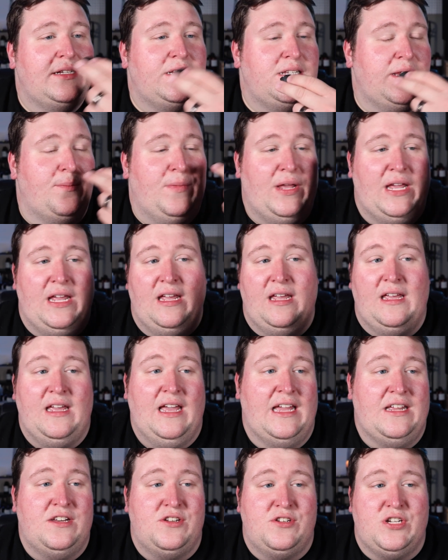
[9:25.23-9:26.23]
To me,
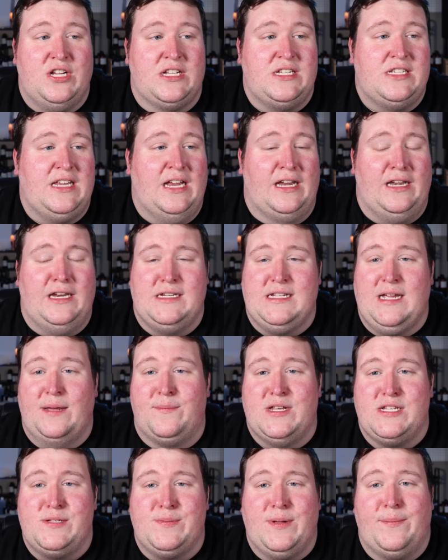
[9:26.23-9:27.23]
it just,
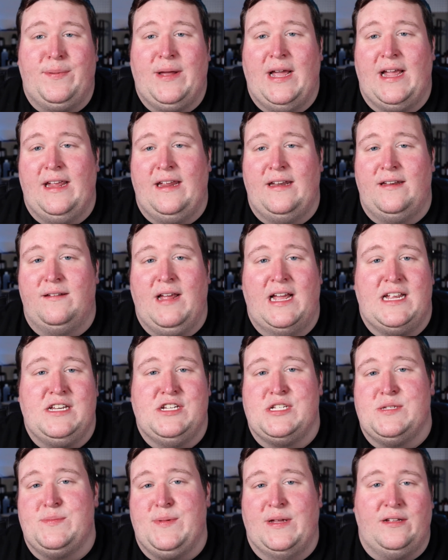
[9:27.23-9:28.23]
anytime I smell pine, I
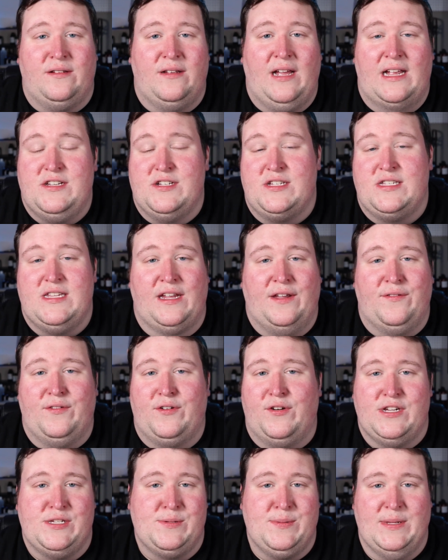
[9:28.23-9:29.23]
just think of
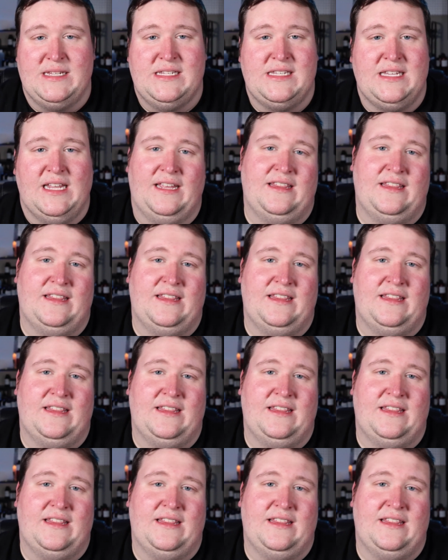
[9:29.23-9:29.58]
Christmas.